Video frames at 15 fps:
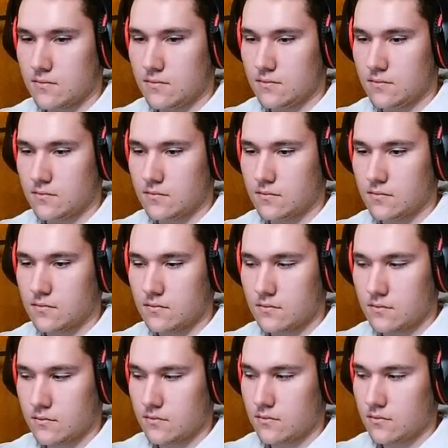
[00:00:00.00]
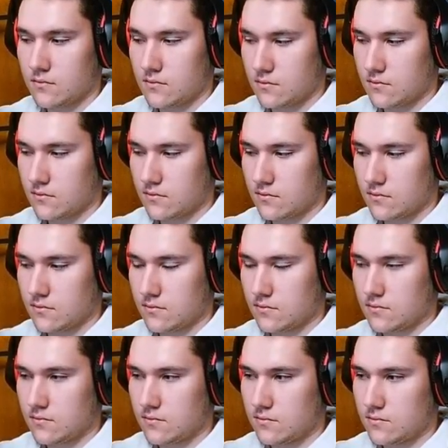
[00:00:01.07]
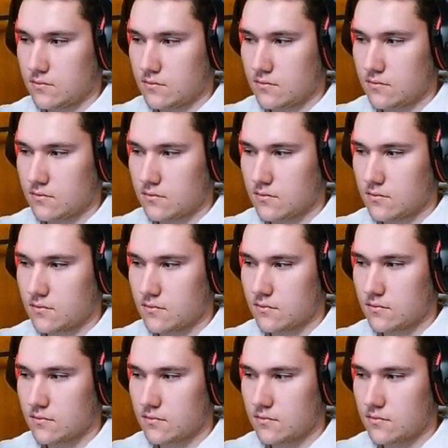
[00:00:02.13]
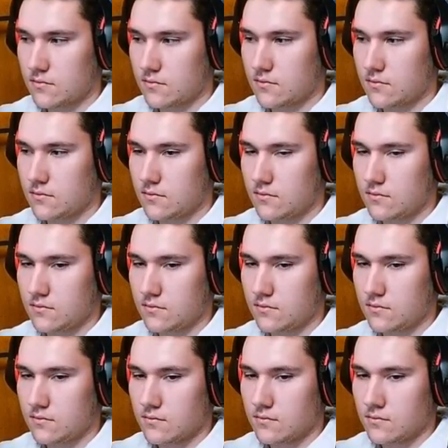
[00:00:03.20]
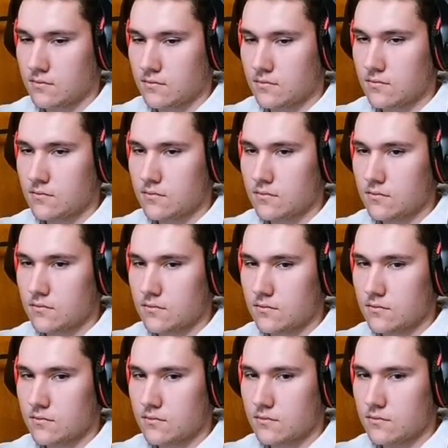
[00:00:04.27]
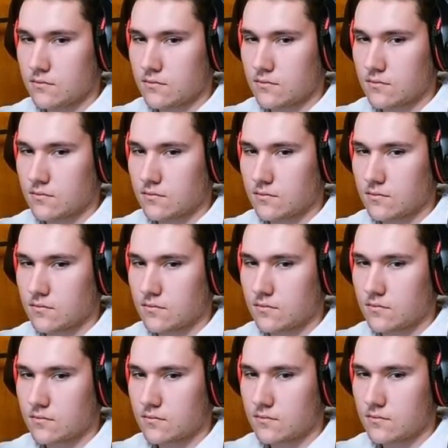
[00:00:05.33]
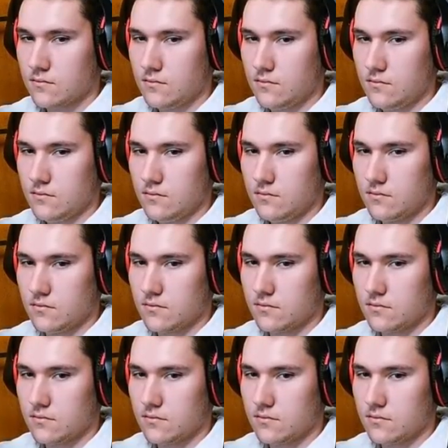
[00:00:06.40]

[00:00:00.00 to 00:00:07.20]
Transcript: The person shown says nothing.